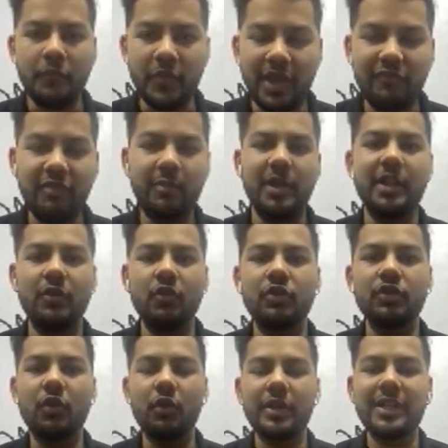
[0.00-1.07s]
everybody who's
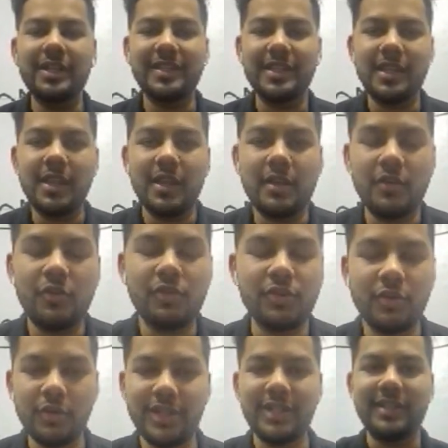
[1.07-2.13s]
holding
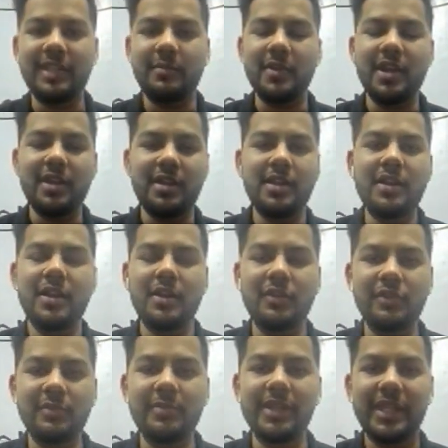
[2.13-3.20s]
ZPAE and
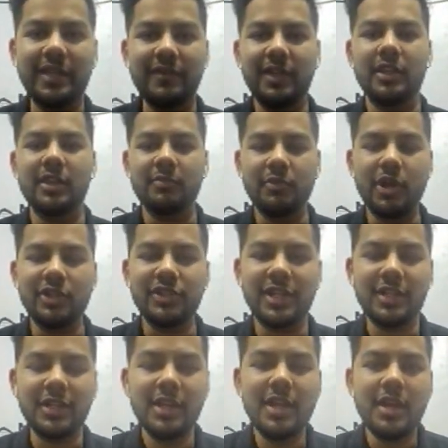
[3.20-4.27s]
who's believing in the project,